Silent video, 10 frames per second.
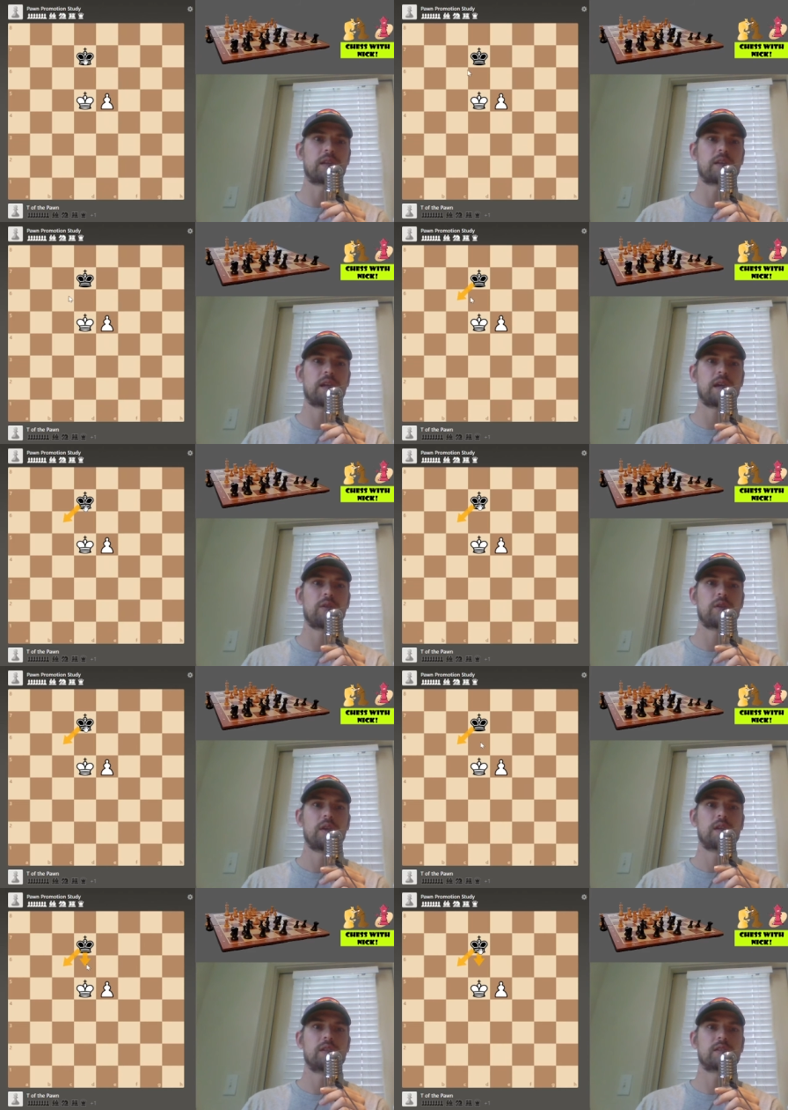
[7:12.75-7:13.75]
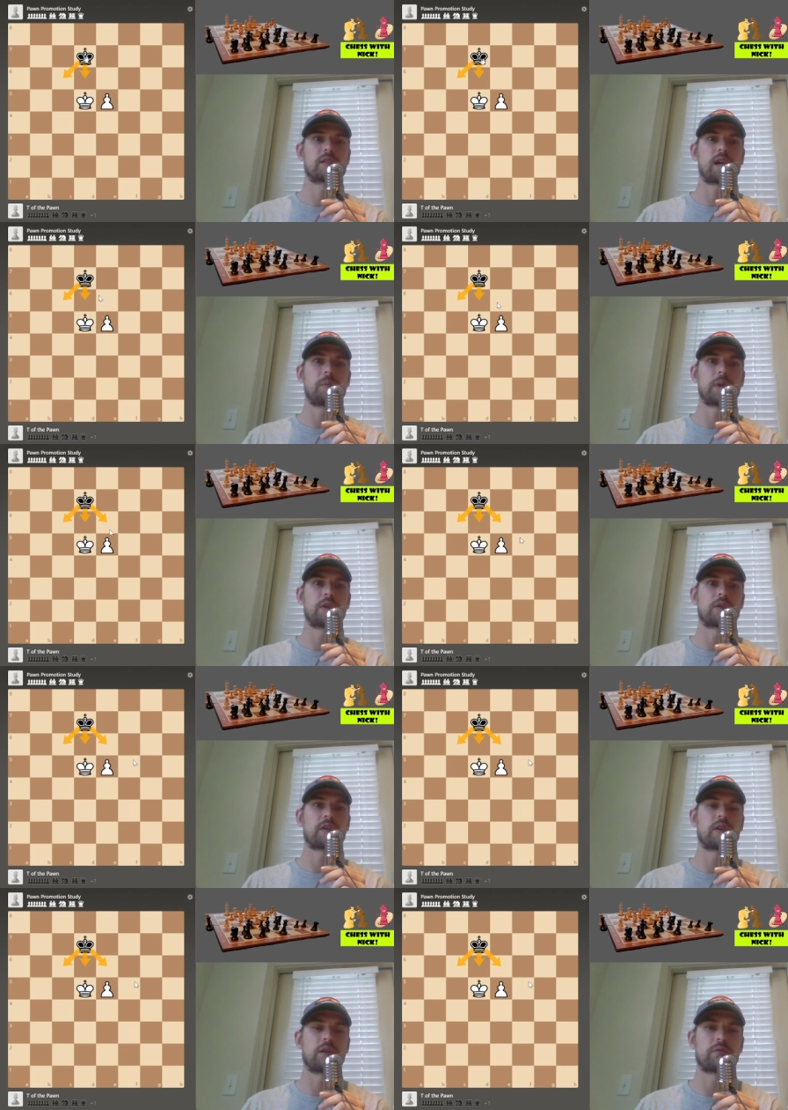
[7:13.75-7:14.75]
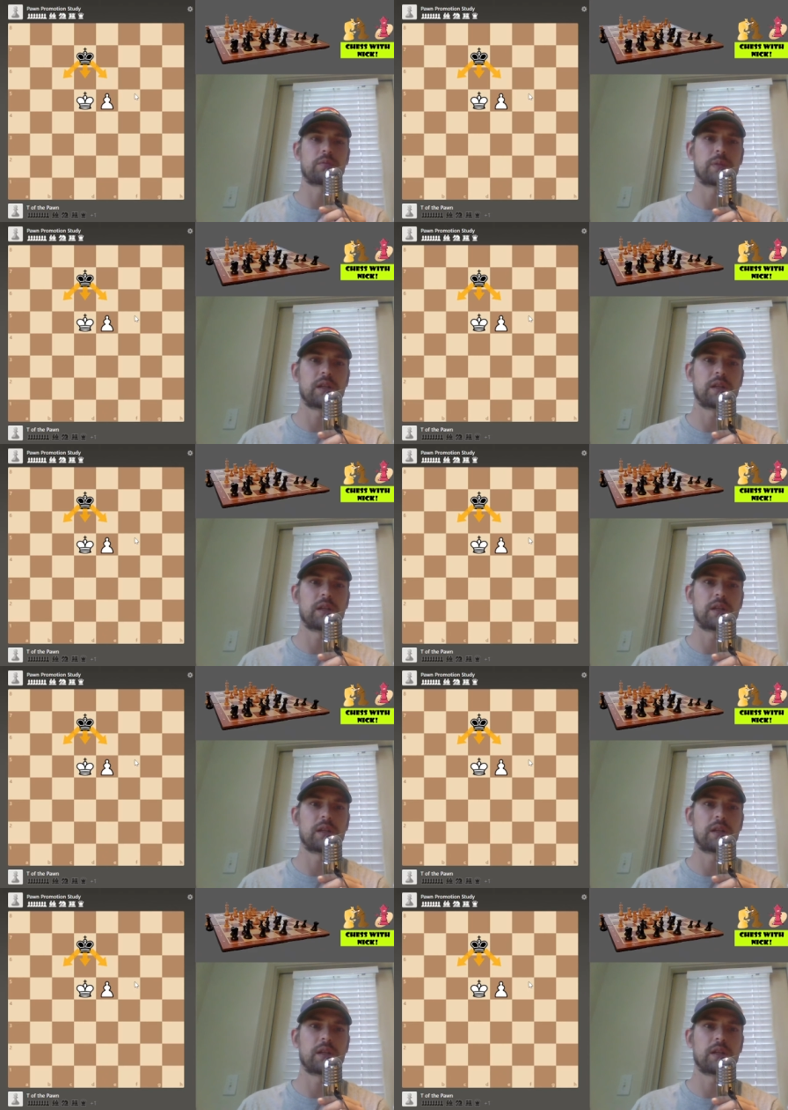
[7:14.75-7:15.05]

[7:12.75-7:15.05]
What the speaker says: and now he's stopping our king from